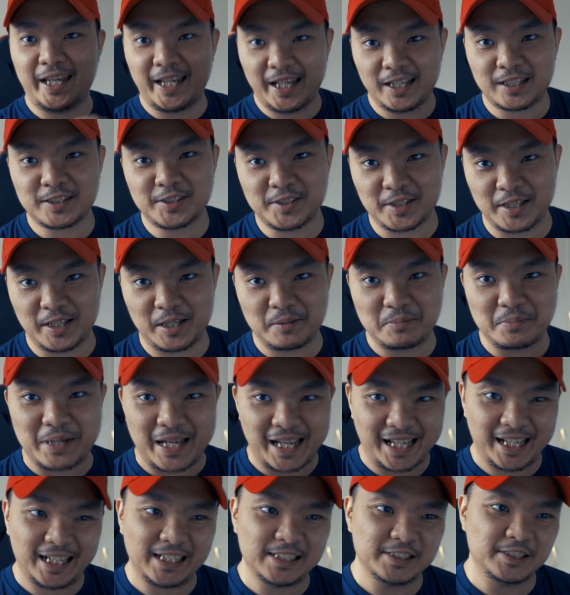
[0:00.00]
XM
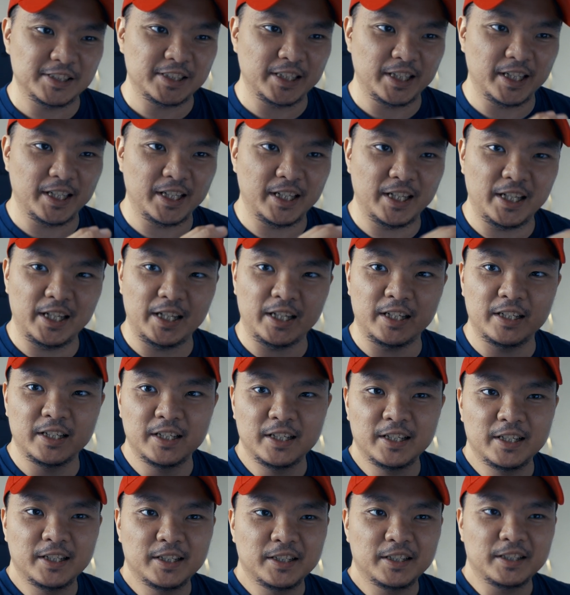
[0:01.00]
has a
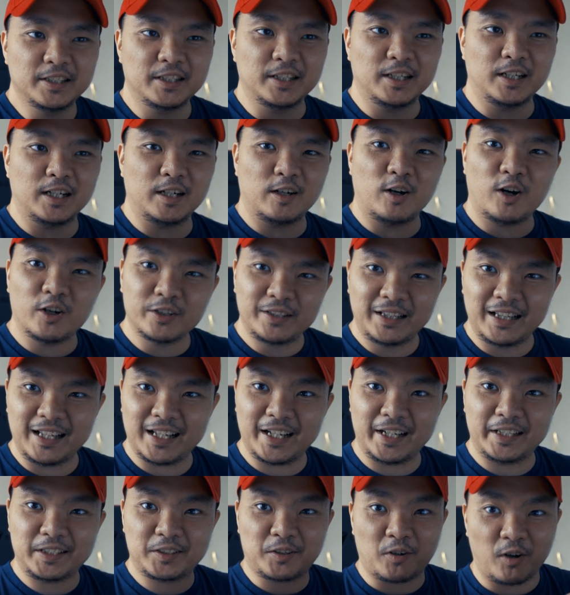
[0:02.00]

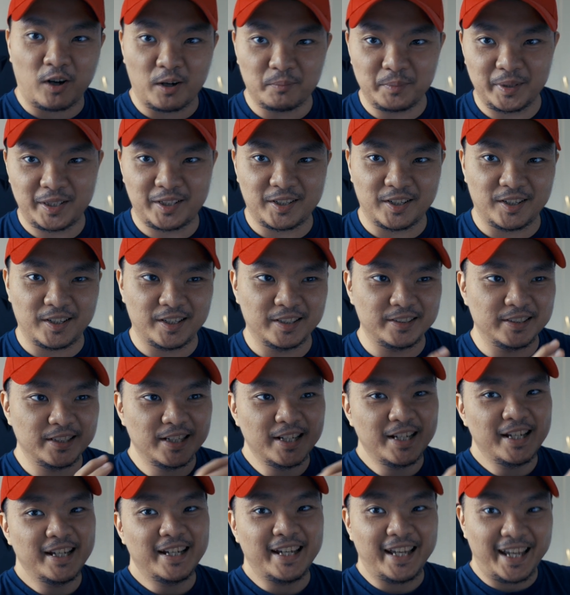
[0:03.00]
online Comic Con,
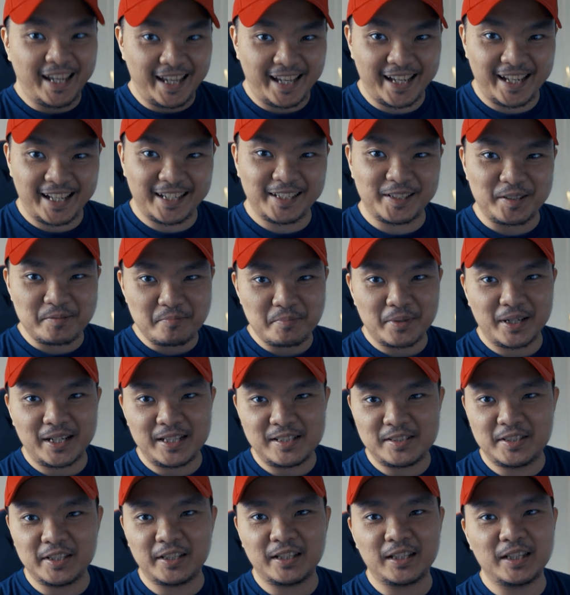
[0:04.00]
and
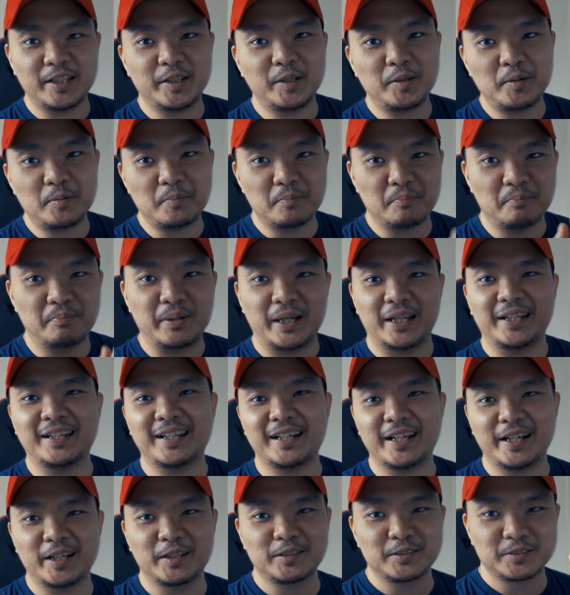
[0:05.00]
amazingly Ben
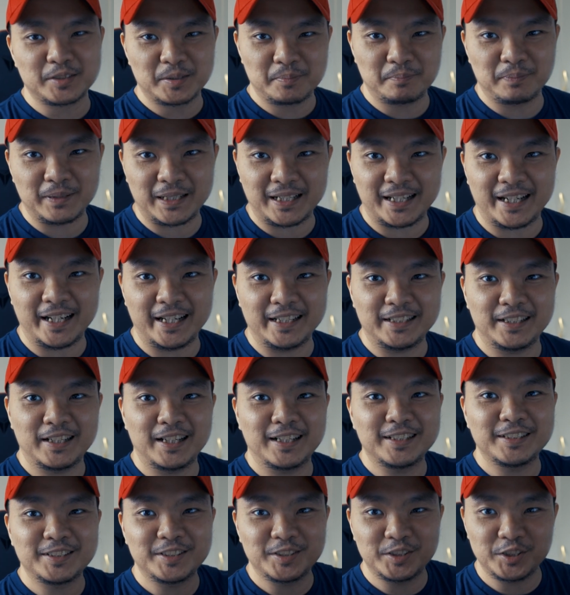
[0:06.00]
Ang replied,
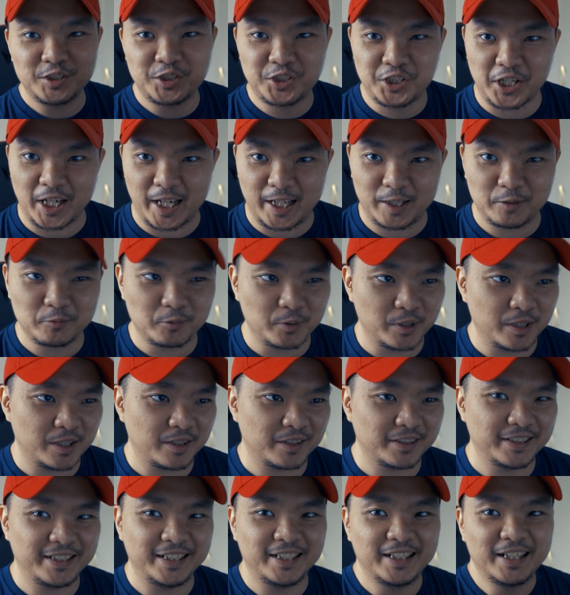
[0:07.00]

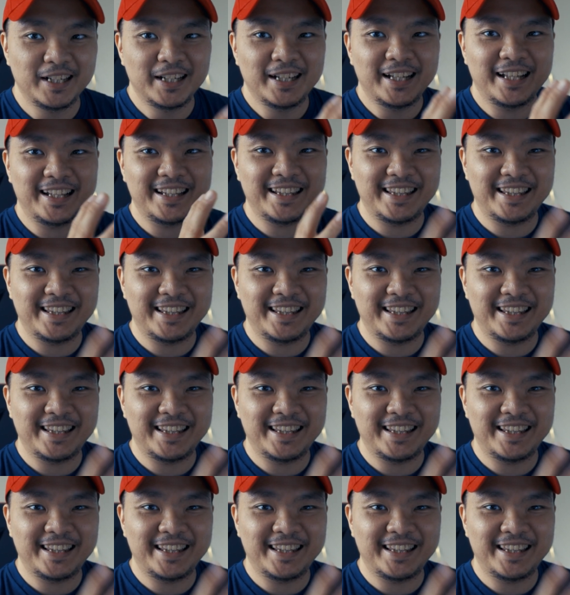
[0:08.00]
January.